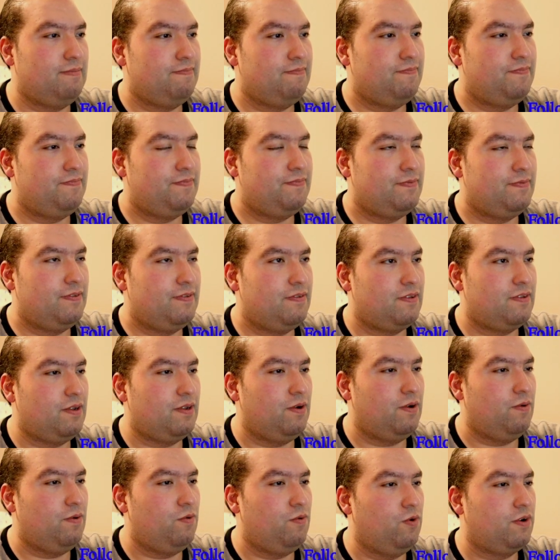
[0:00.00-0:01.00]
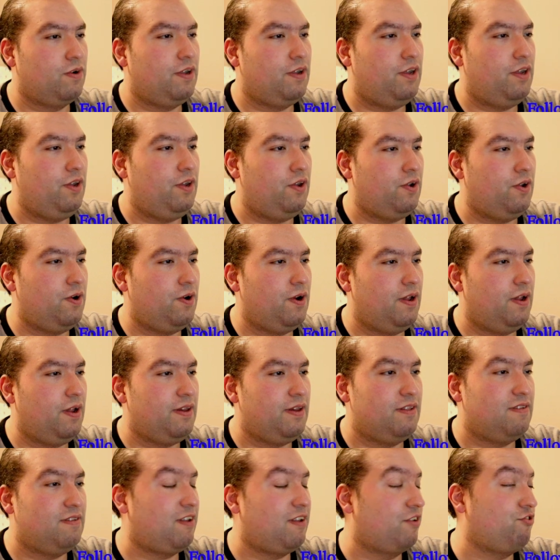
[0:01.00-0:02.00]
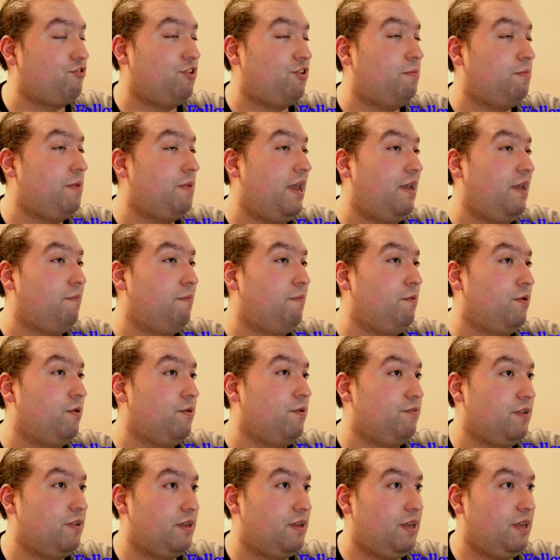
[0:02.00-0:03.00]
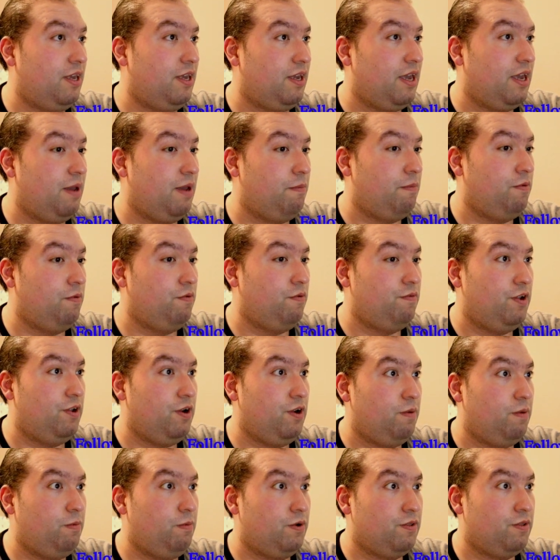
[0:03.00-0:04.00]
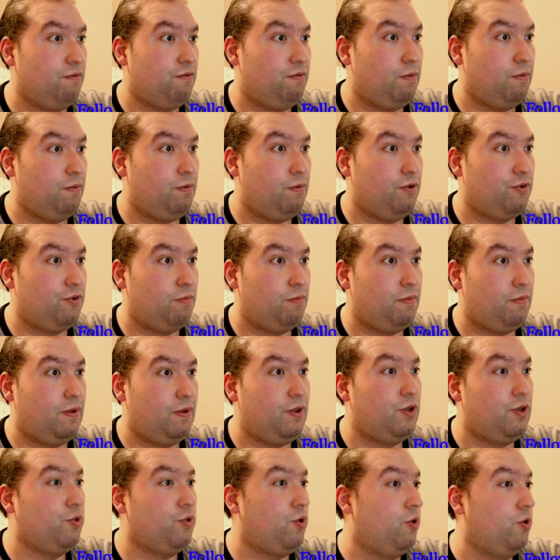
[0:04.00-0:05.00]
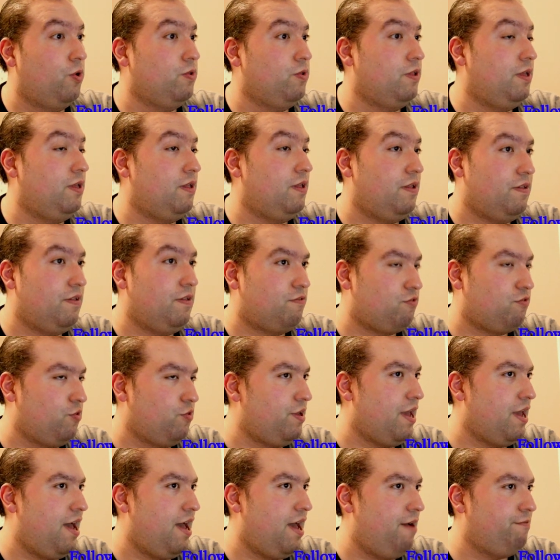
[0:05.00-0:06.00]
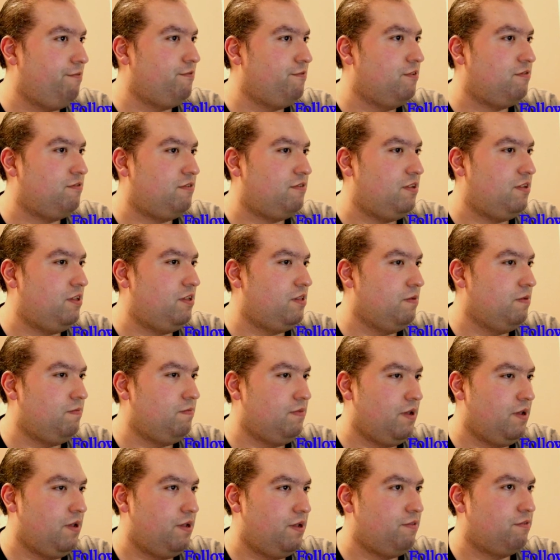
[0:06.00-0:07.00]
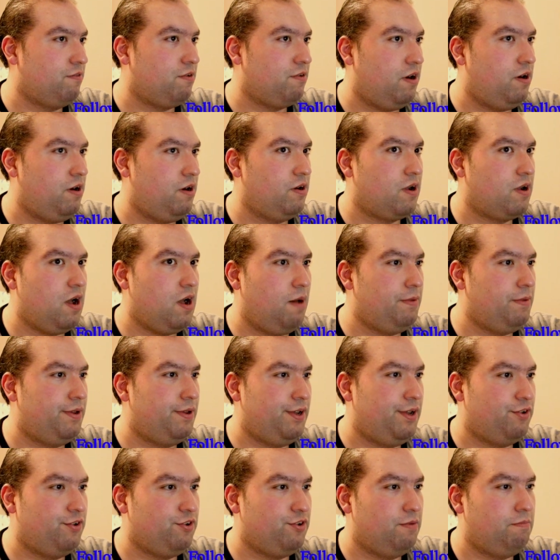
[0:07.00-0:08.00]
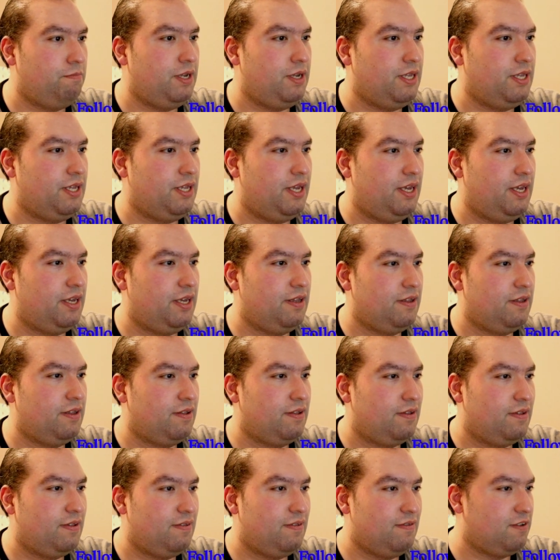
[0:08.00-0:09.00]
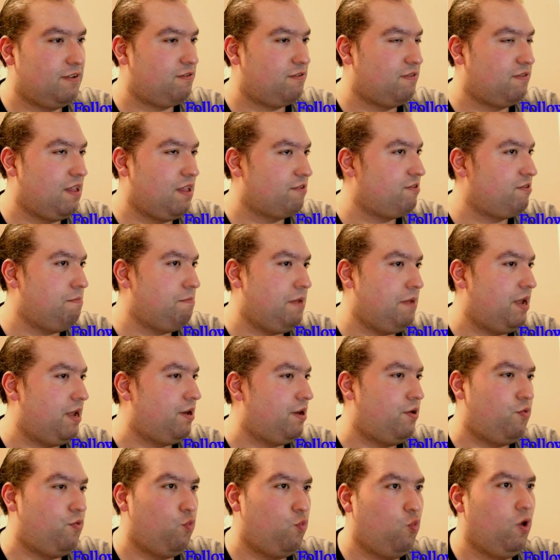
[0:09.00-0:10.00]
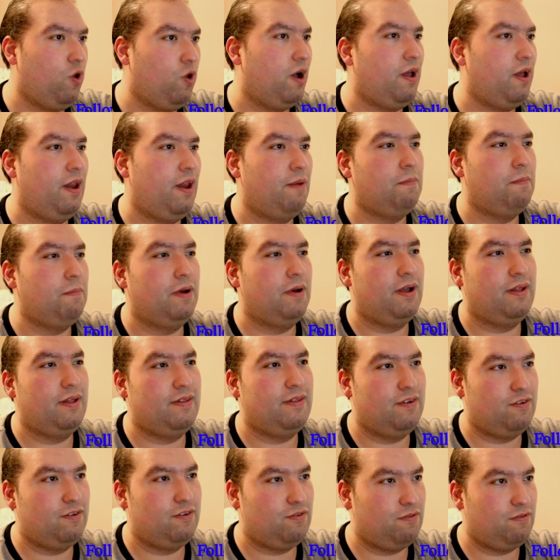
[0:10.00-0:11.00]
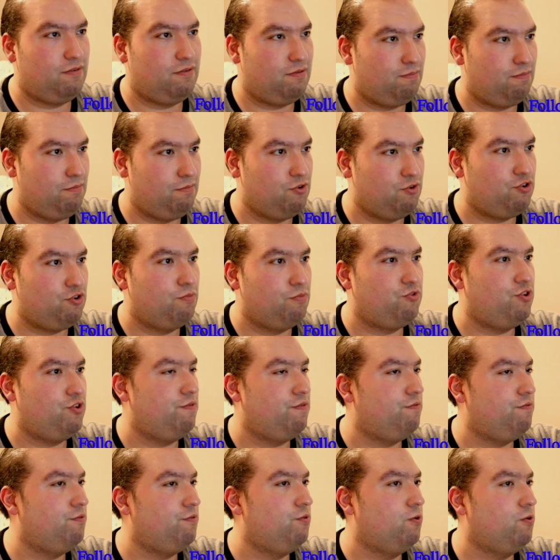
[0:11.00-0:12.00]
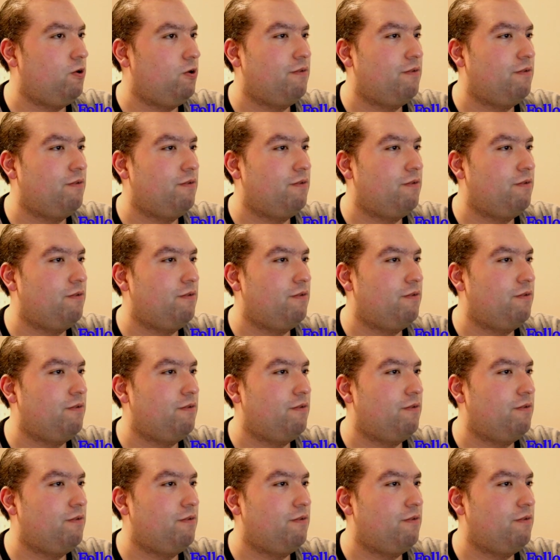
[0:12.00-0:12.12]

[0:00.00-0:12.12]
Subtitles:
So rook here, and it's actually mate because the king can't move here because of the bishop. But he could only, so you have to see the entire combination, meaning this doesn't mate in one, but there's bishop g4.